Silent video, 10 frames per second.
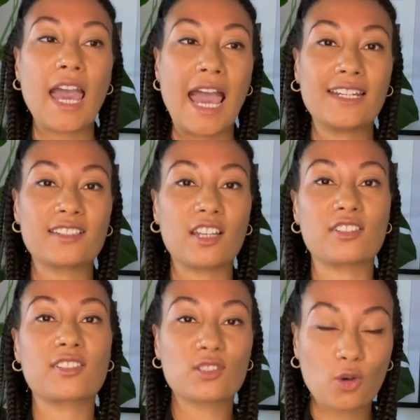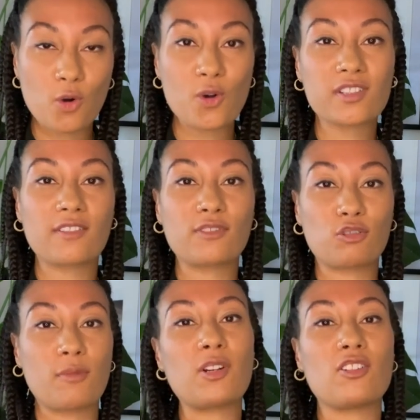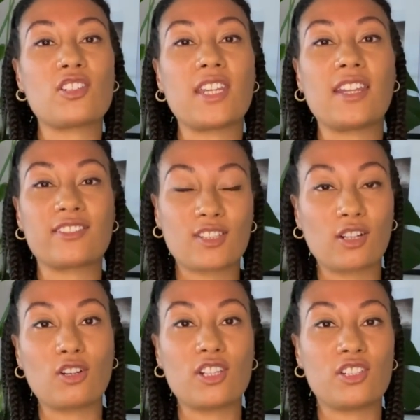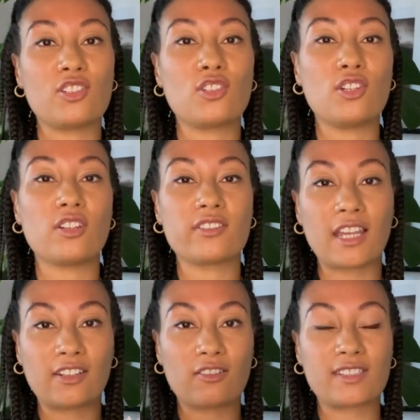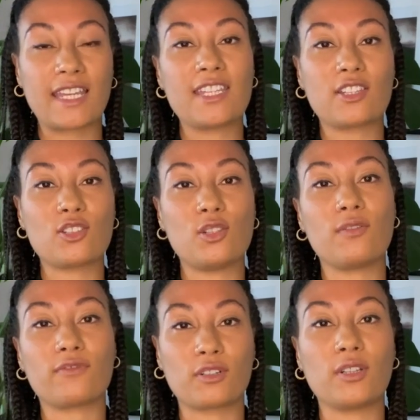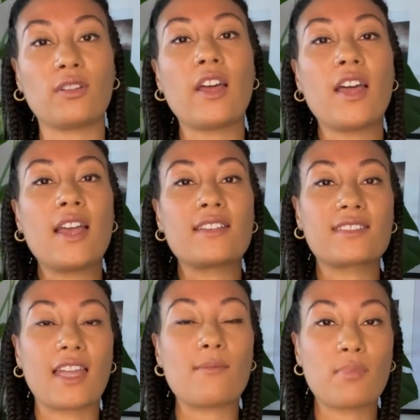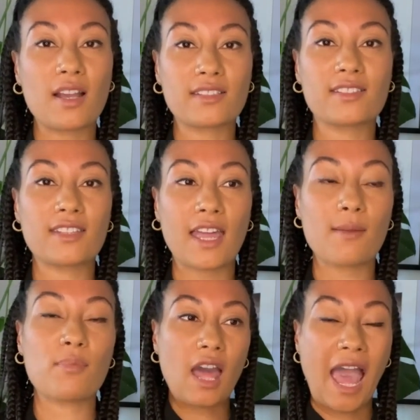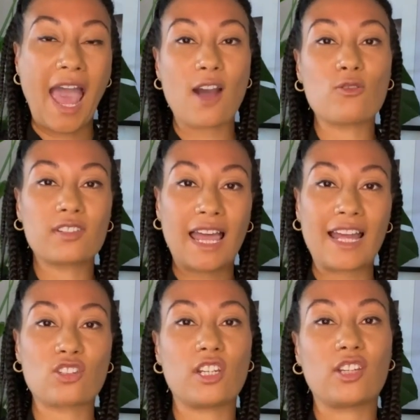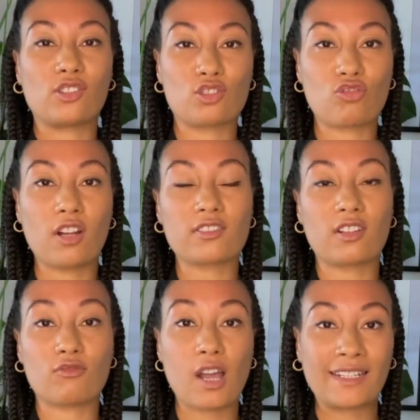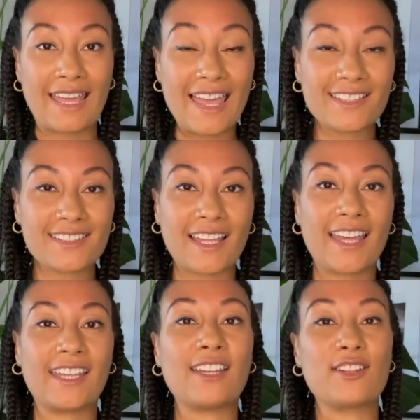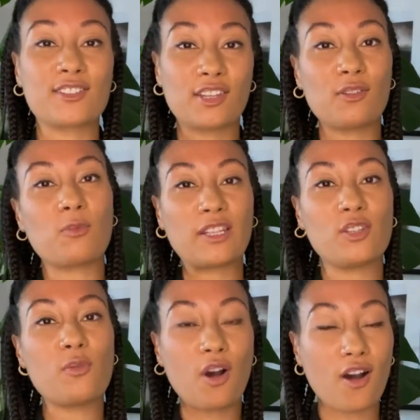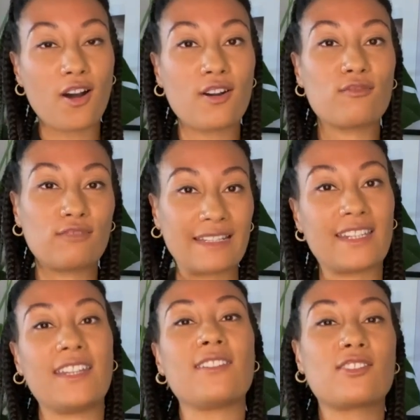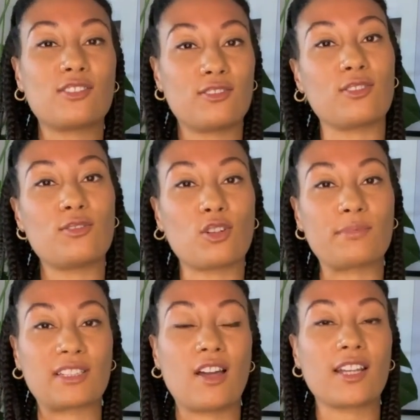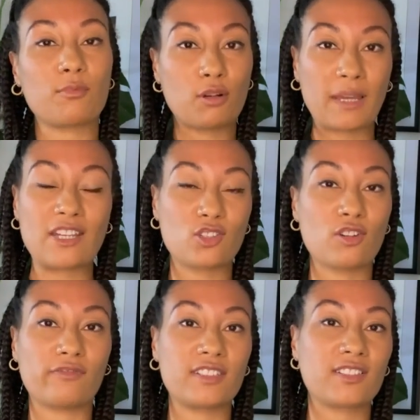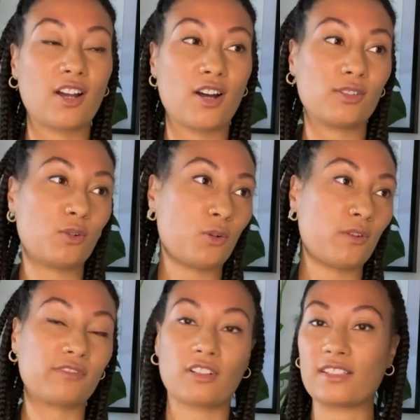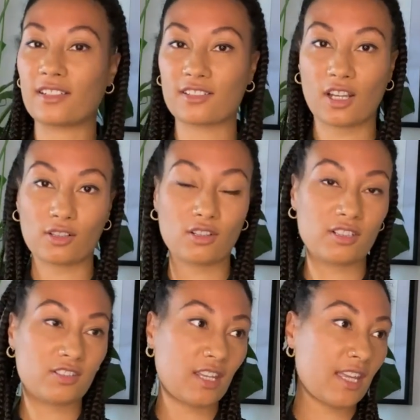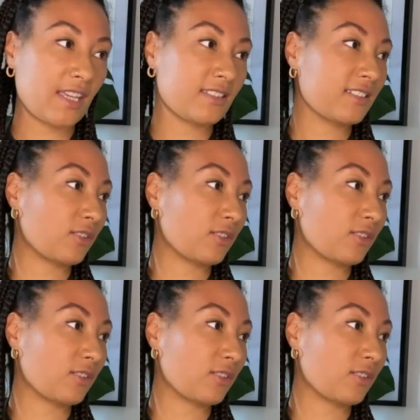and it's a course for criminology and psychology students, and I'll take you through step by step how to actually construct and write an essay so that when you are ready to do jobs like probation officer or forensic psychologist